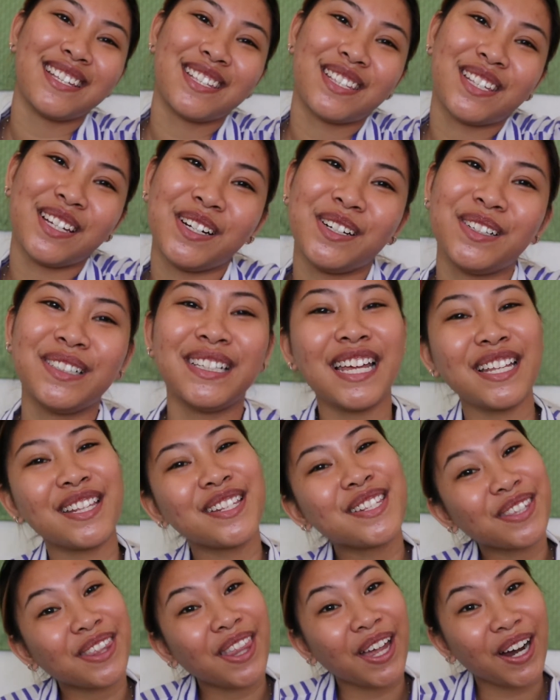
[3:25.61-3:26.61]
So,
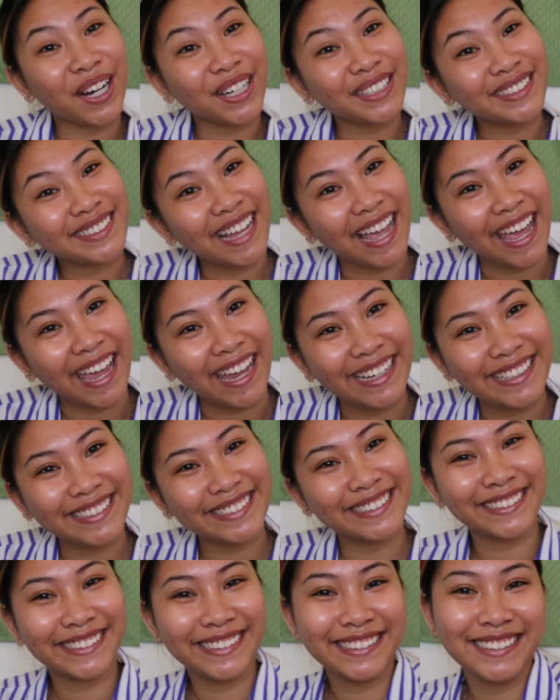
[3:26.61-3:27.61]
let's start,
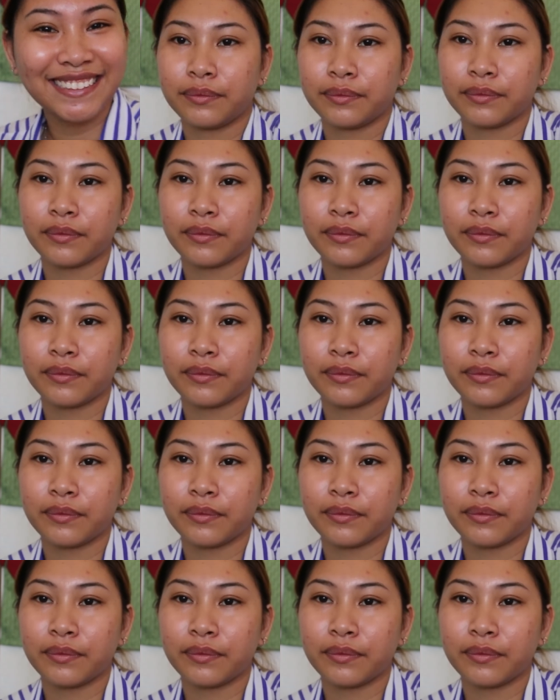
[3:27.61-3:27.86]
guys.